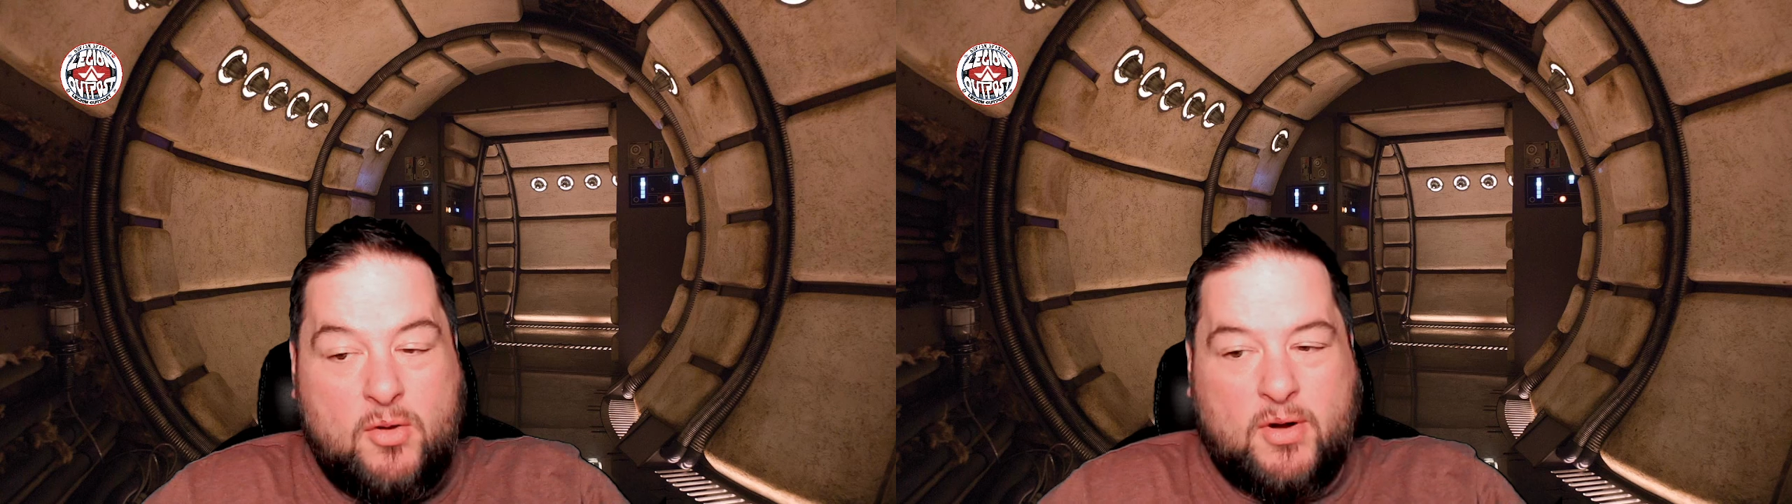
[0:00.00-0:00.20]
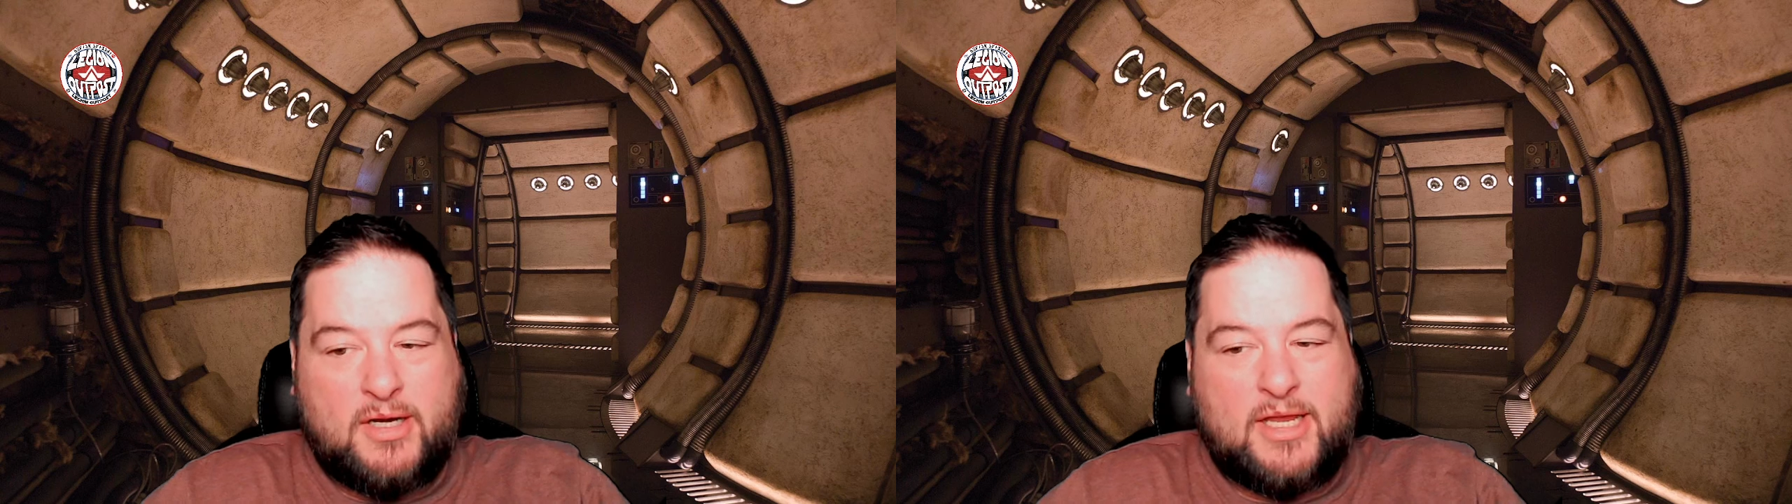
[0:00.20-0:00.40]

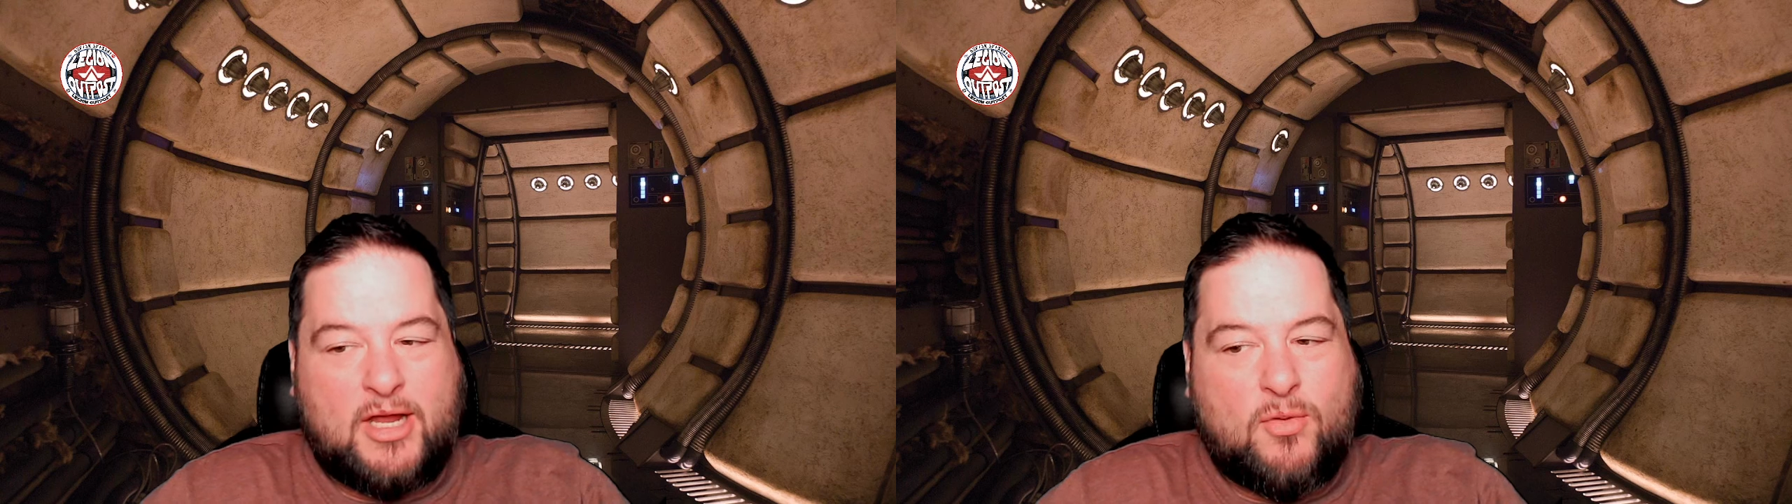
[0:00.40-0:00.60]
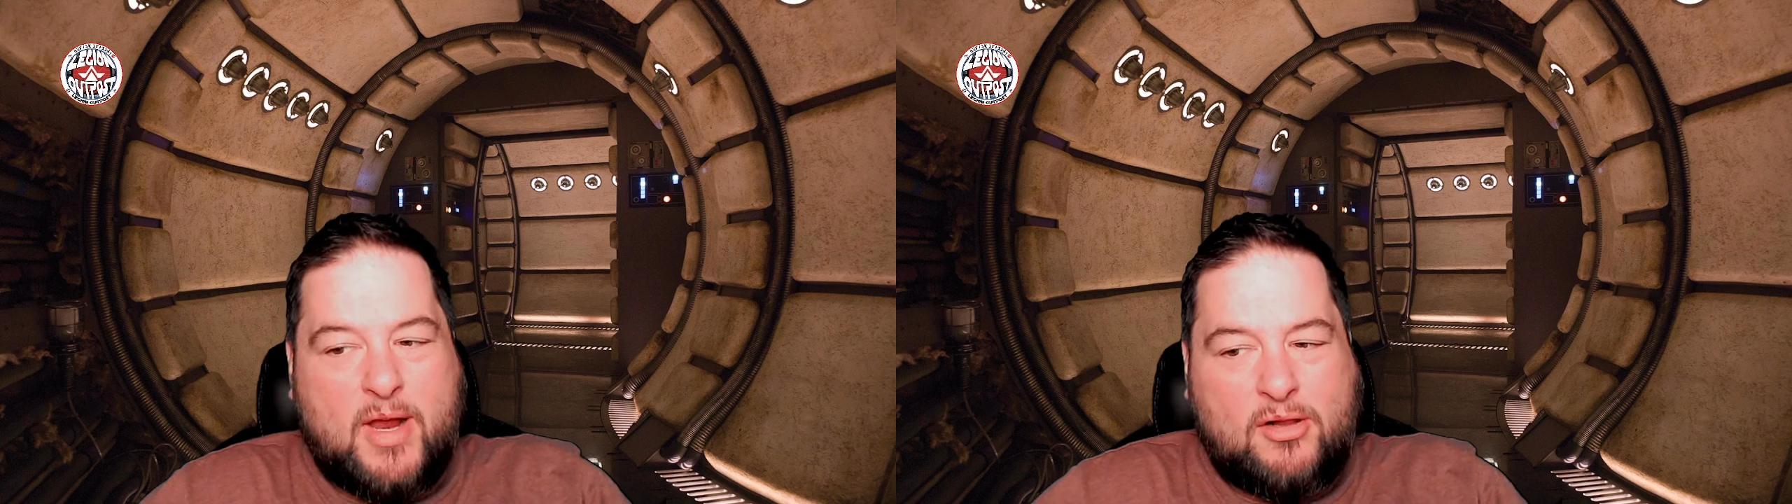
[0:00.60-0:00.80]
We're going to
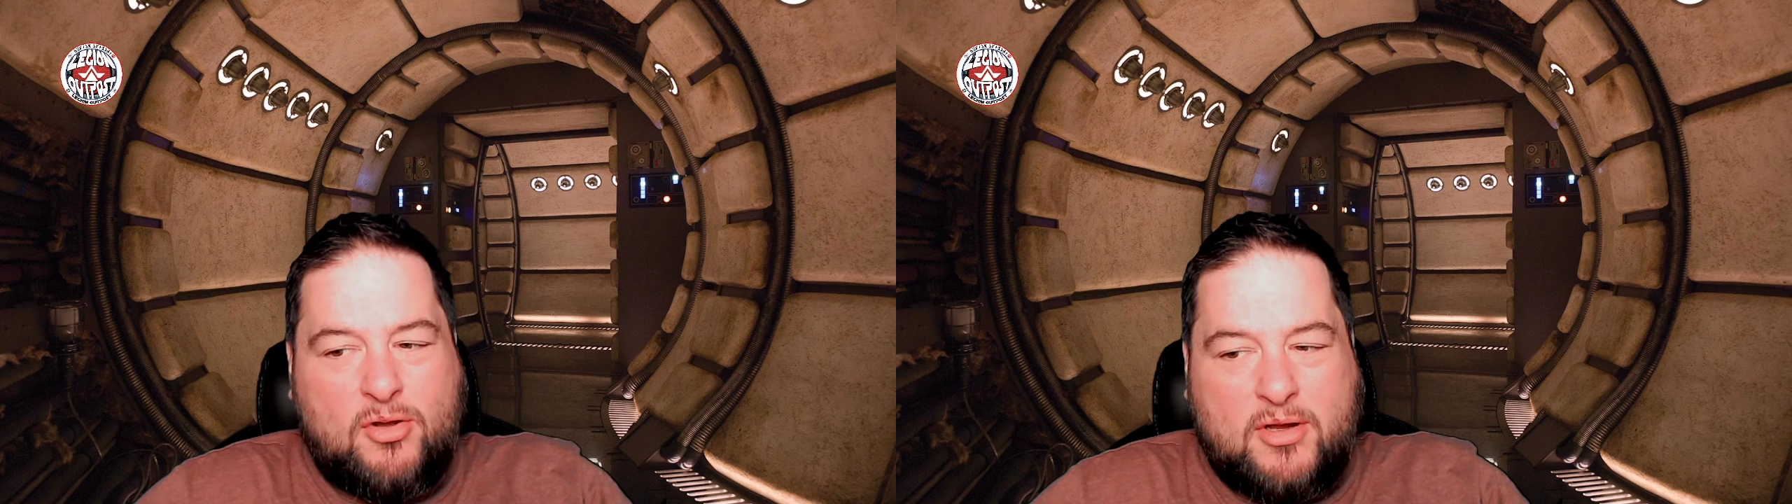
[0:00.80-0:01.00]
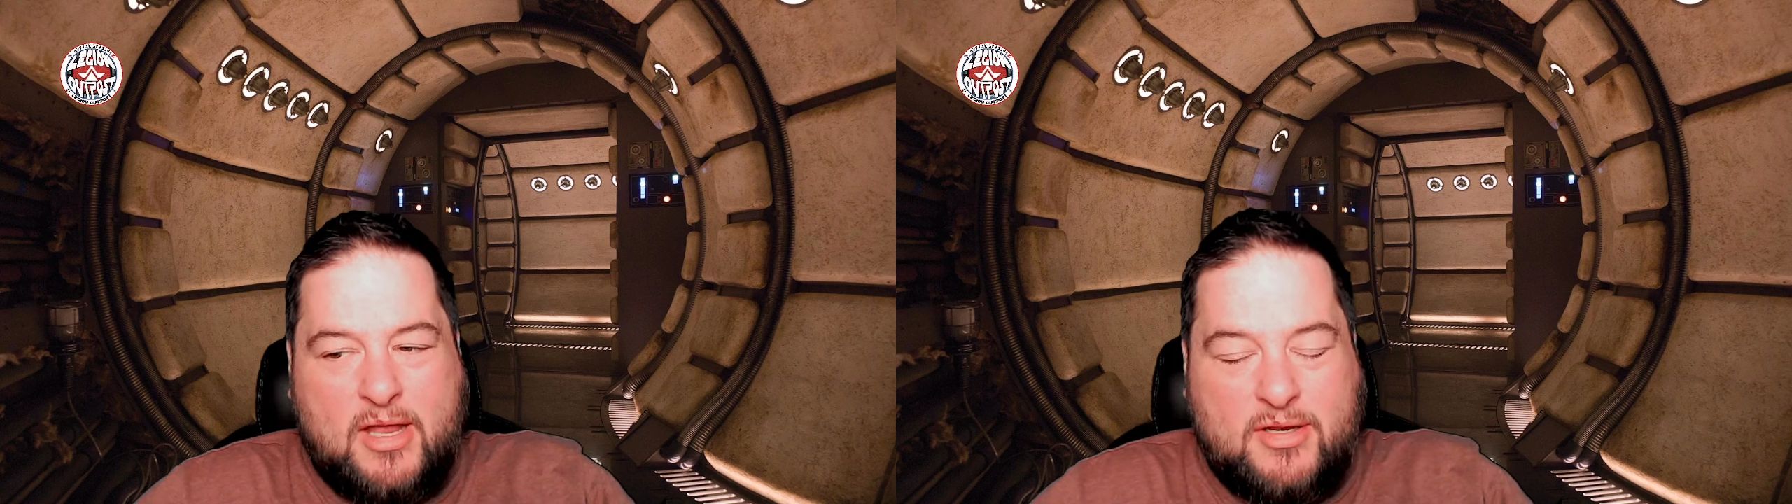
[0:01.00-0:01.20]
take a quick
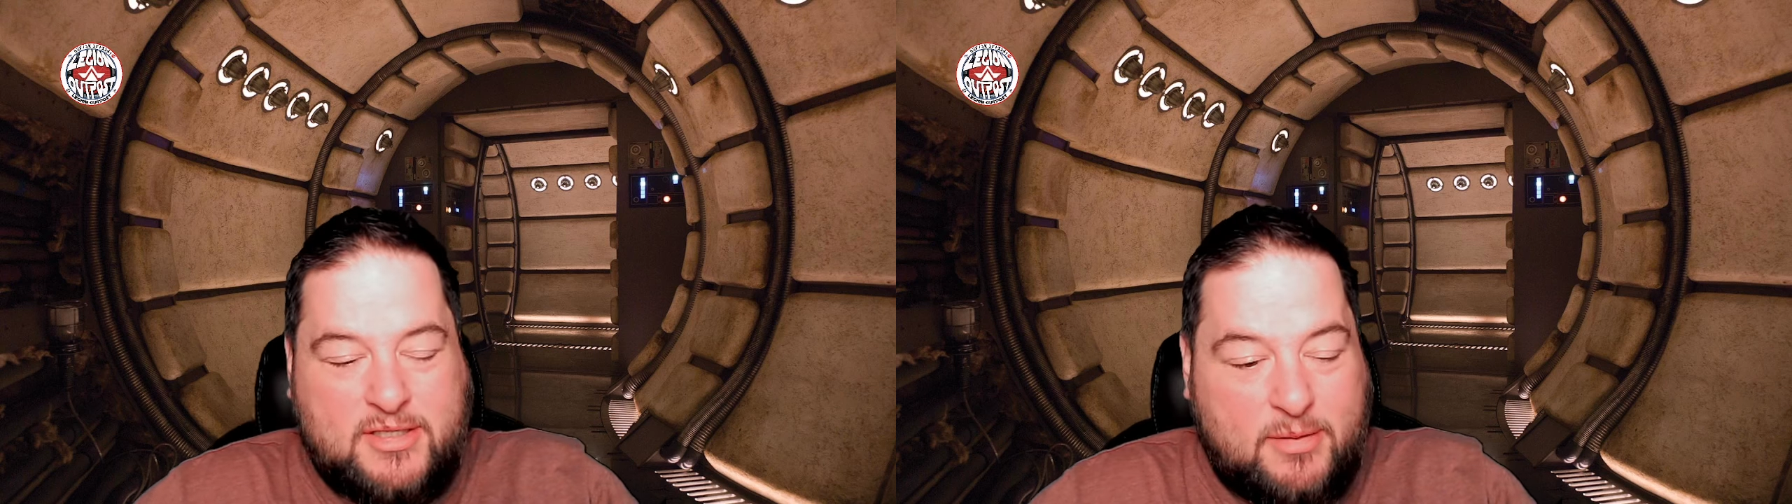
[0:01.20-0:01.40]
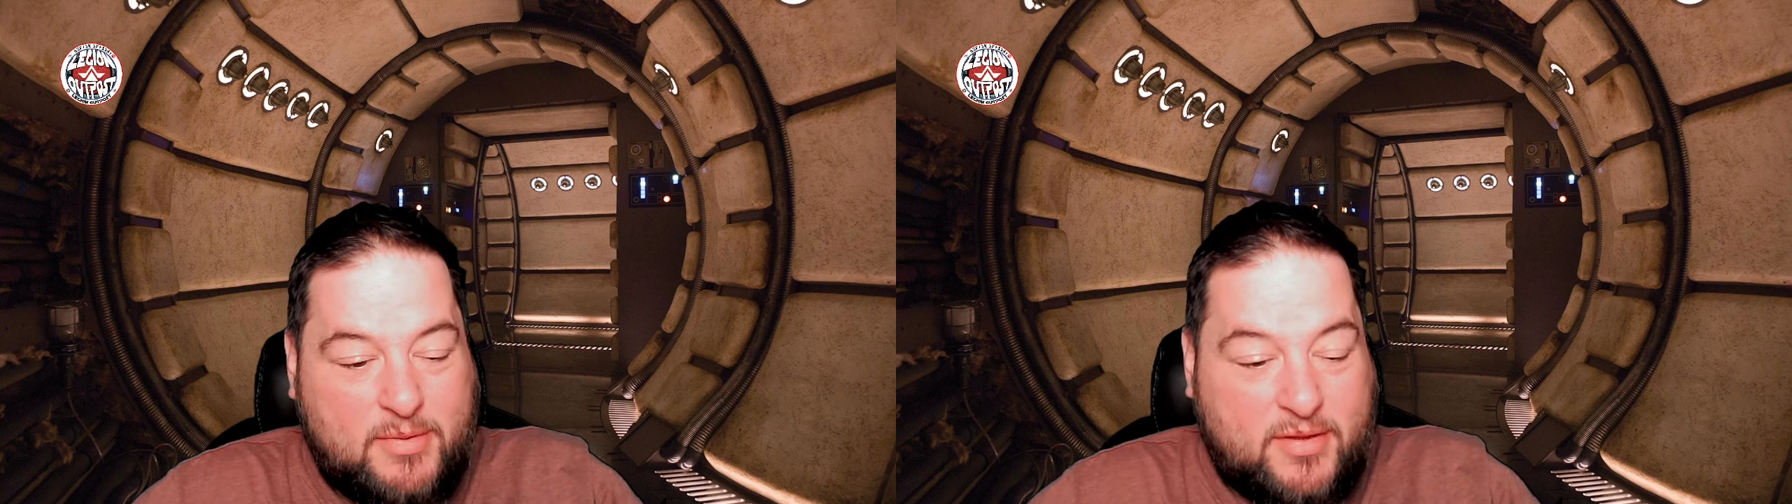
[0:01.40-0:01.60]
look at some